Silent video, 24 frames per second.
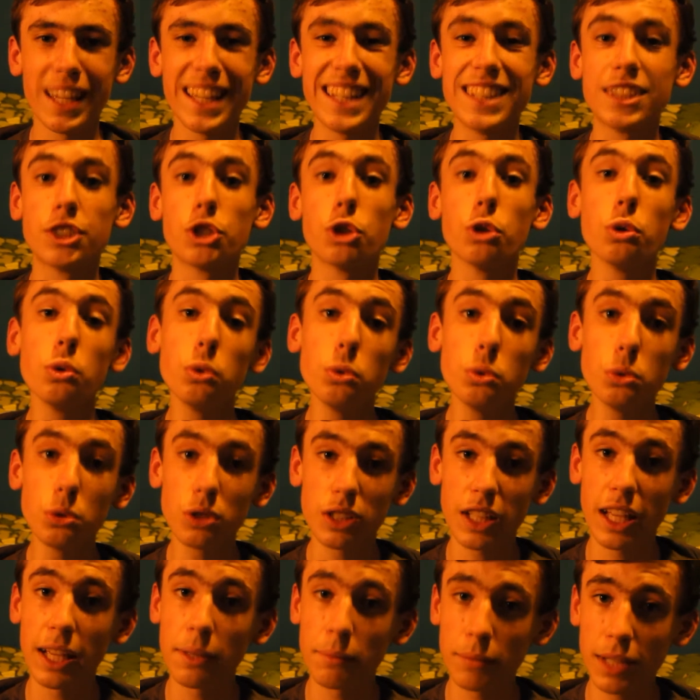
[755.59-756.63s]
It all
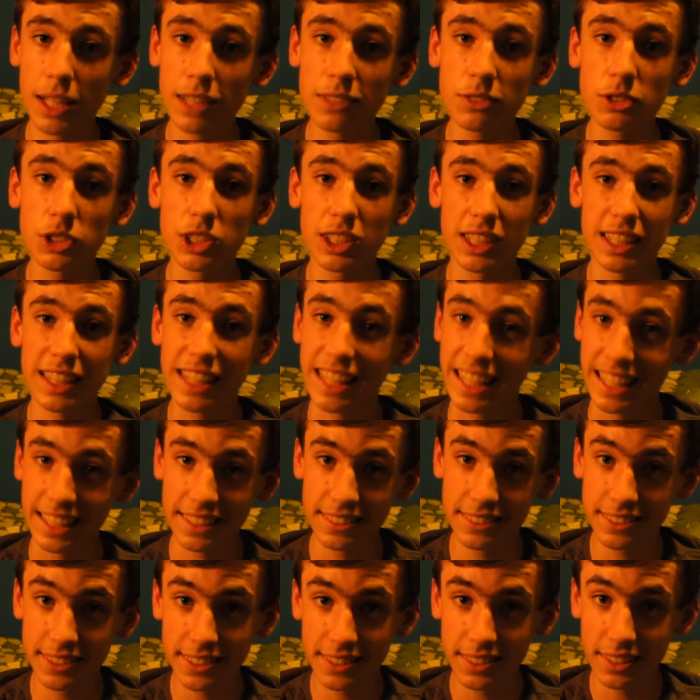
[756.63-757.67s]
came down to
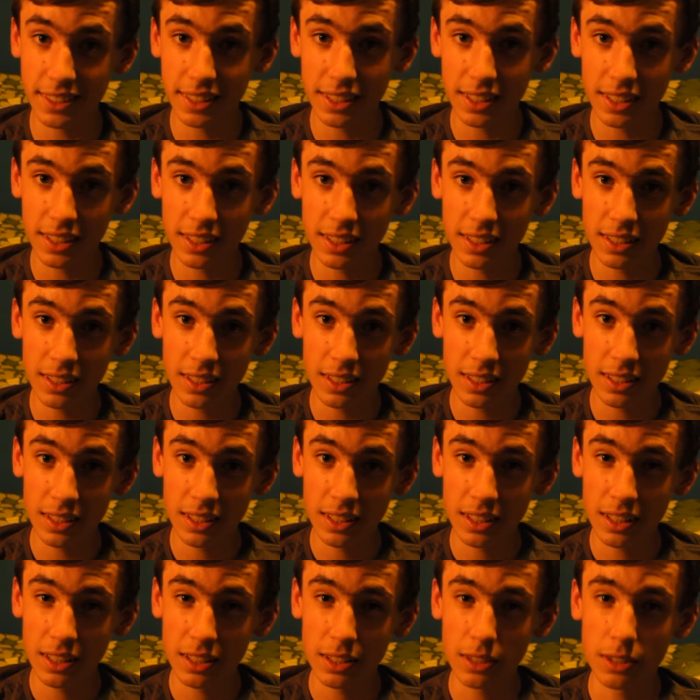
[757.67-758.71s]
this.
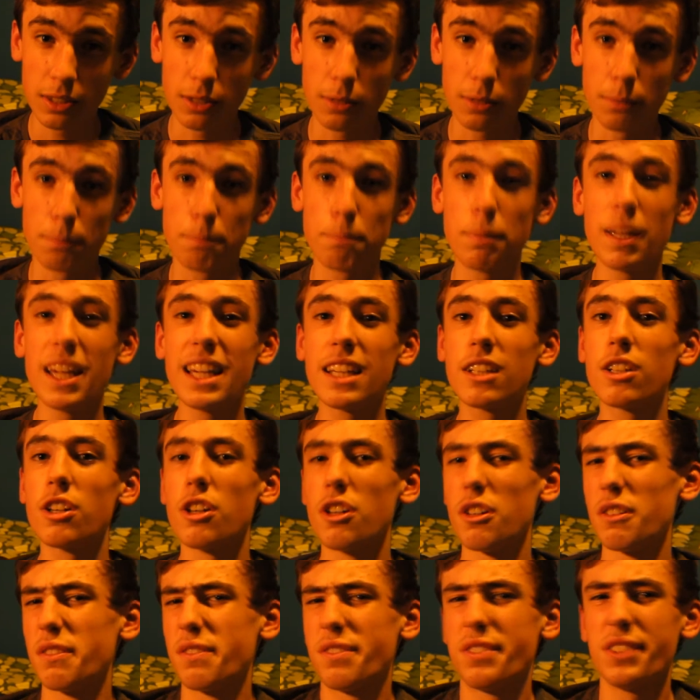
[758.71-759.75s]
The big
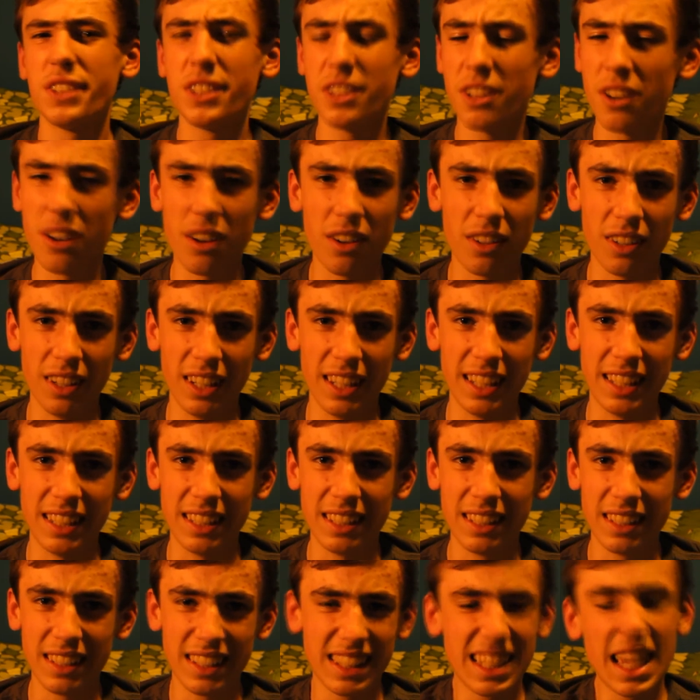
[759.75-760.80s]

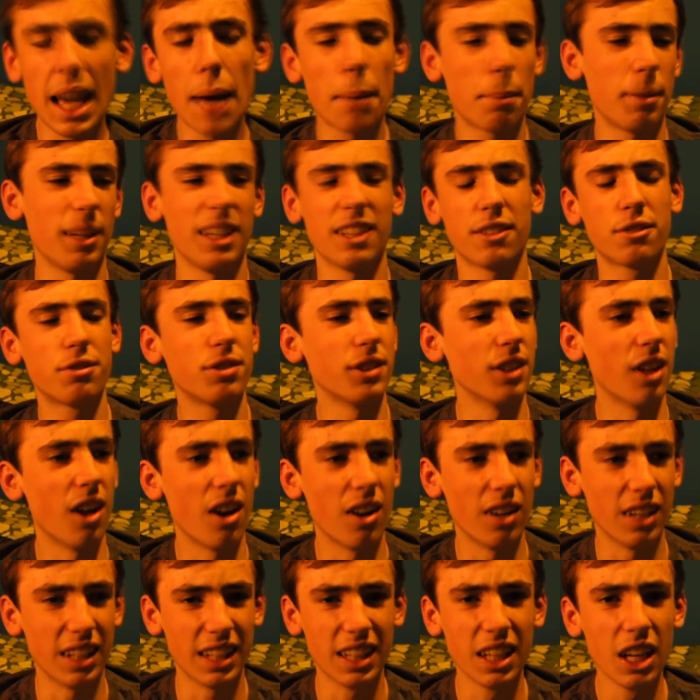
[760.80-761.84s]
finale, the epic
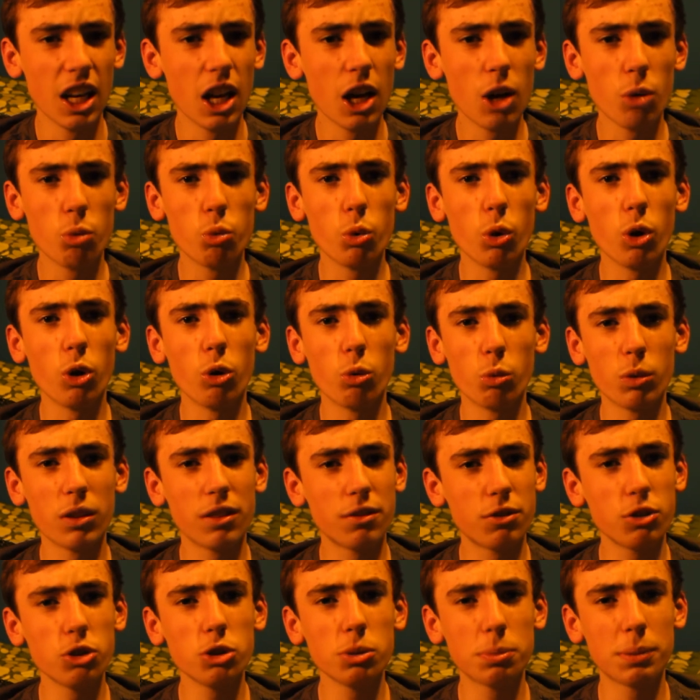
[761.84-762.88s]
finale, what
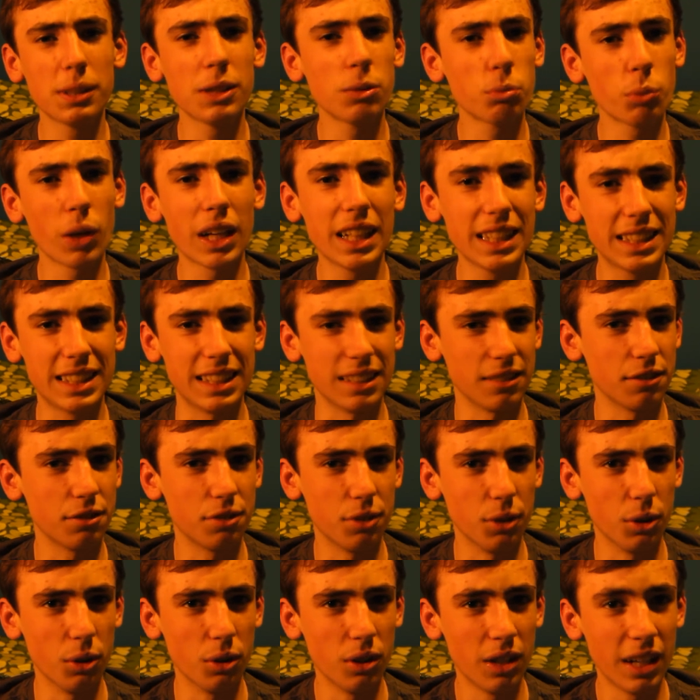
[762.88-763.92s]
we've all been waiting
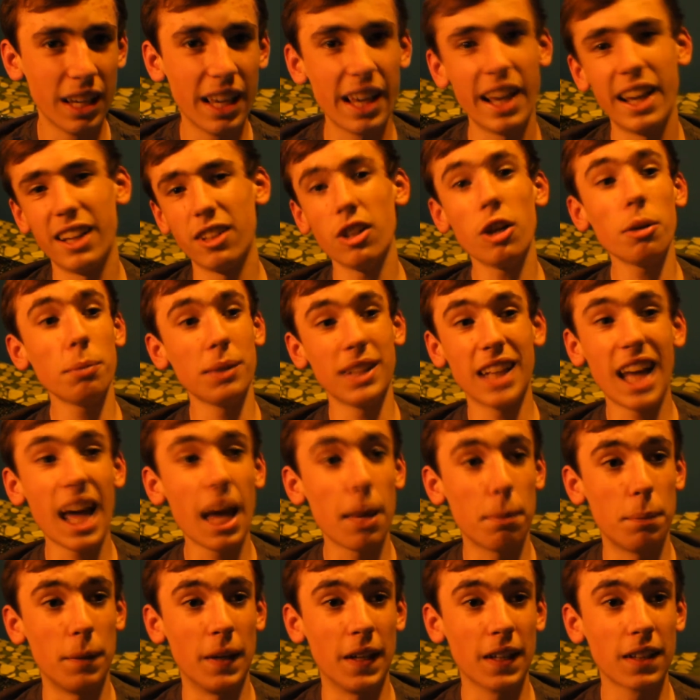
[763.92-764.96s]
for. And I mean
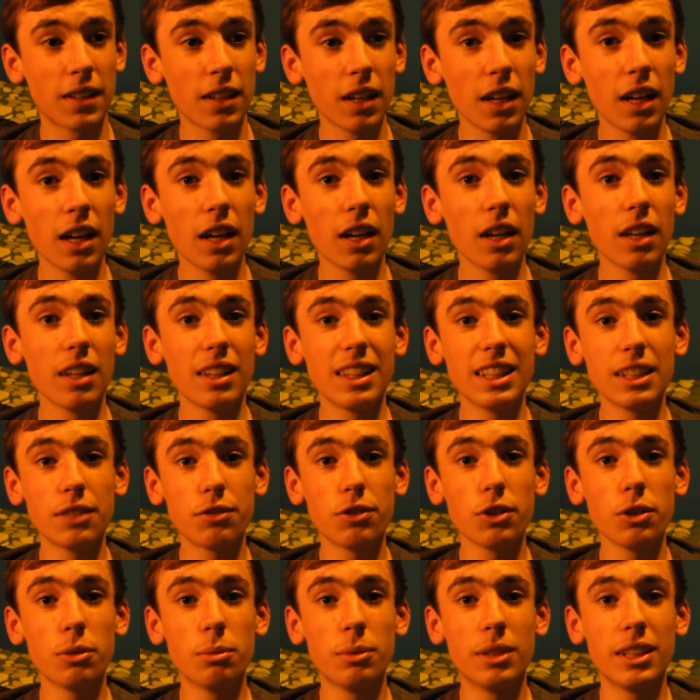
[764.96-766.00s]
epic. This
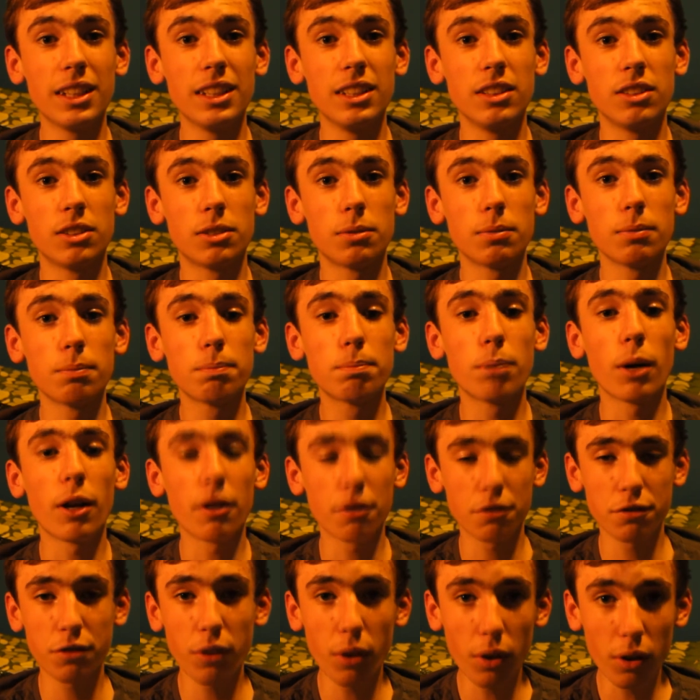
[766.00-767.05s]
film is by
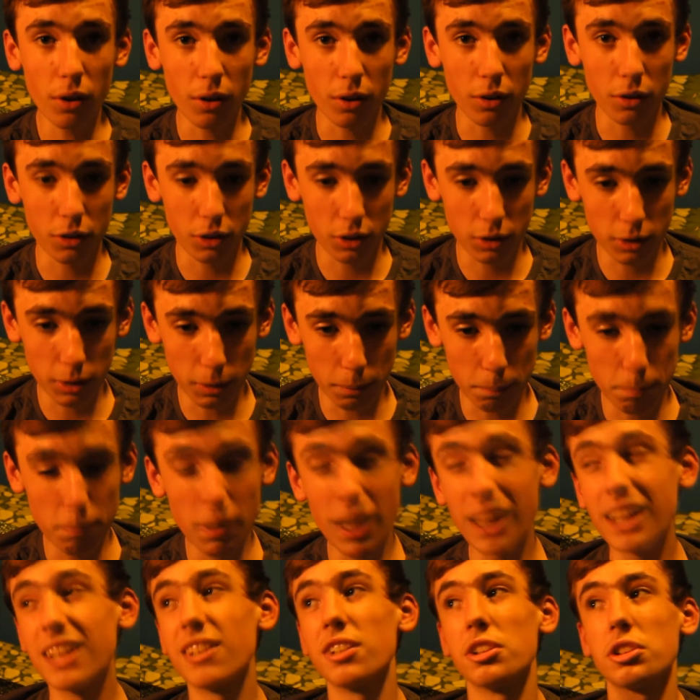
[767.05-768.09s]
far the
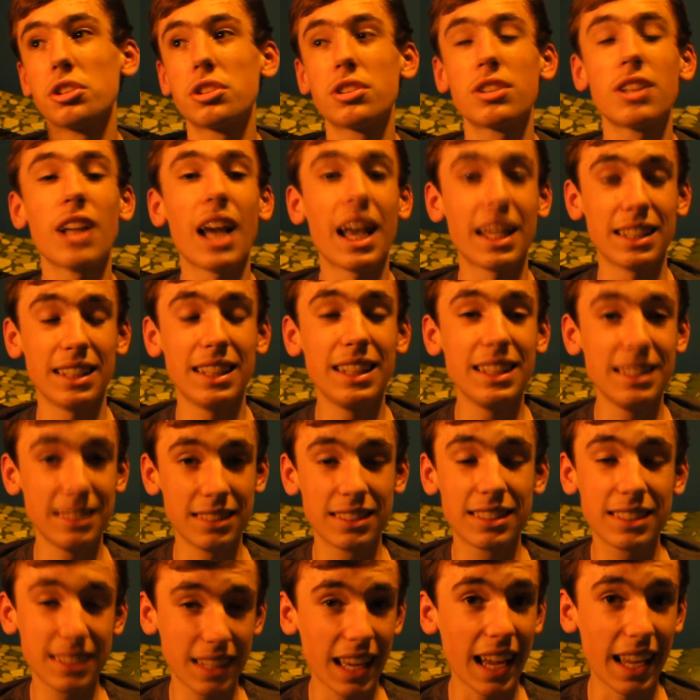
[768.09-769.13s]
biggest in
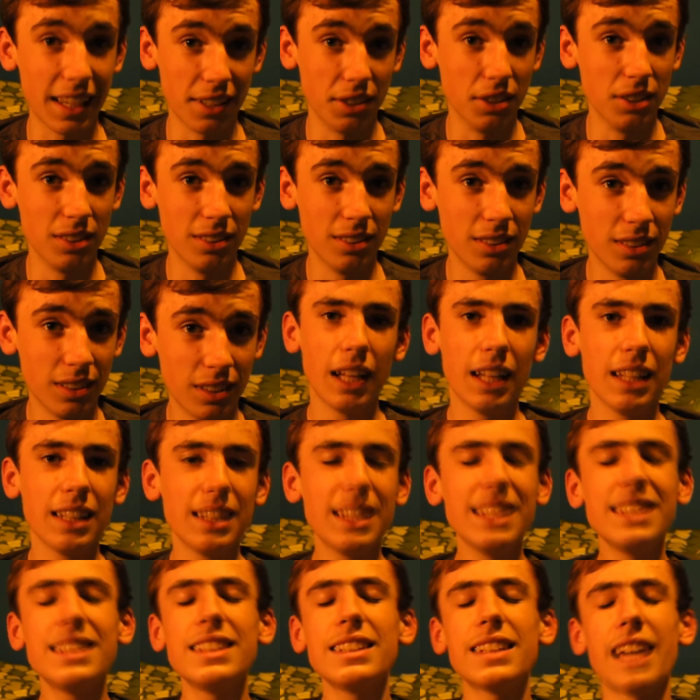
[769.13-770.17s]
scale.
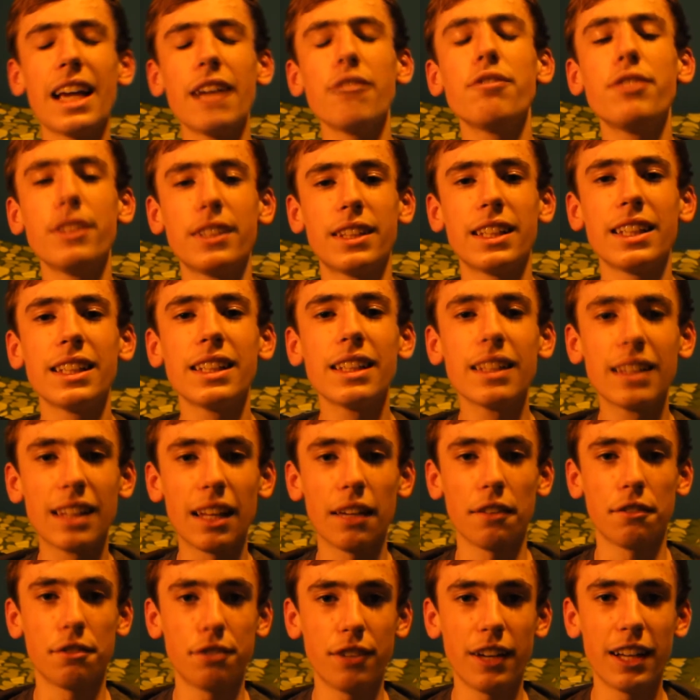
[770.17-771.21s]
This is everything
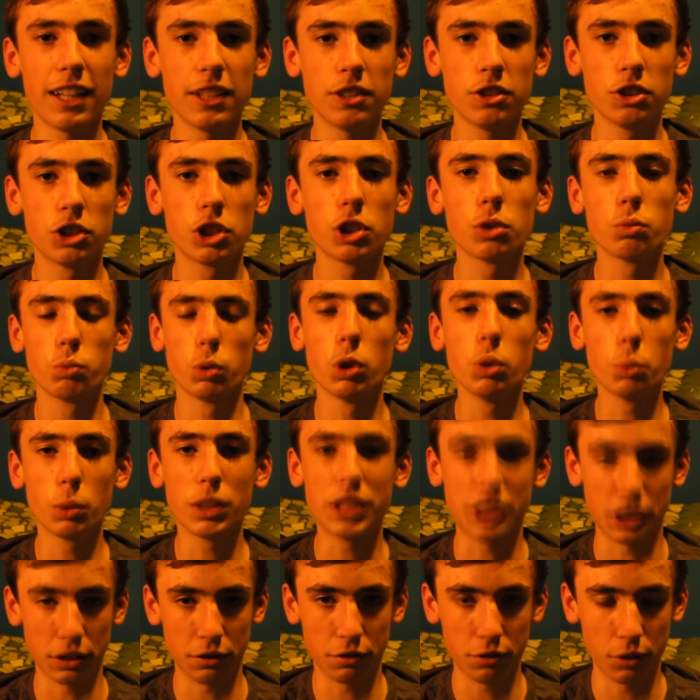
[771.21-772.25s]
that fans were
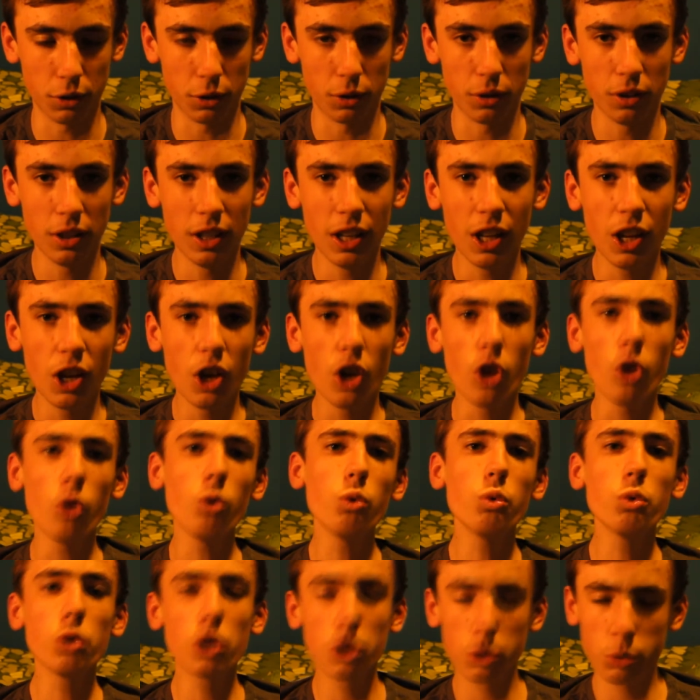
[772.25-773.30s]
wishing for.
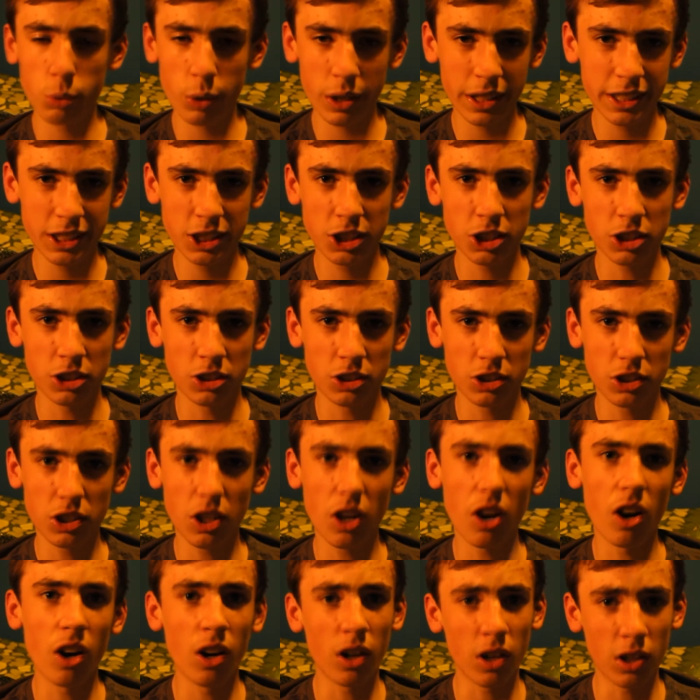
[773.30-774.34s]
All the questions
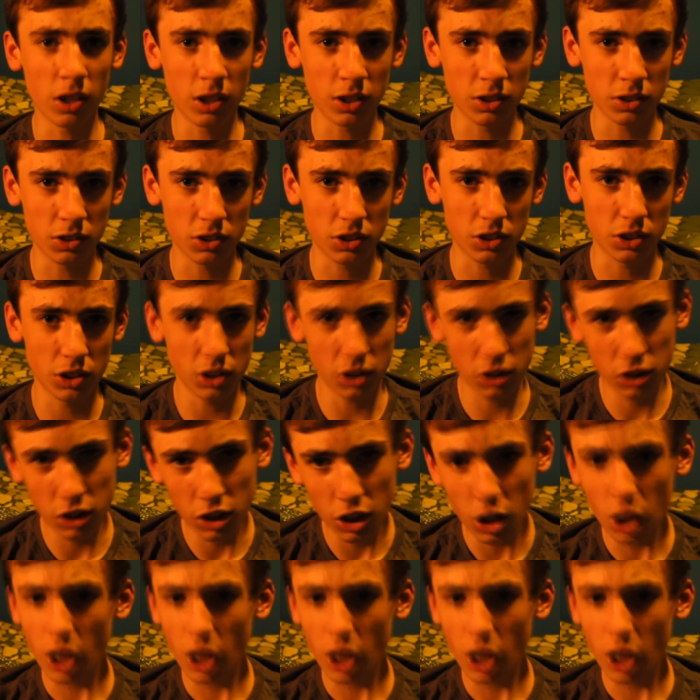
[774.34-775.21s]
are answered.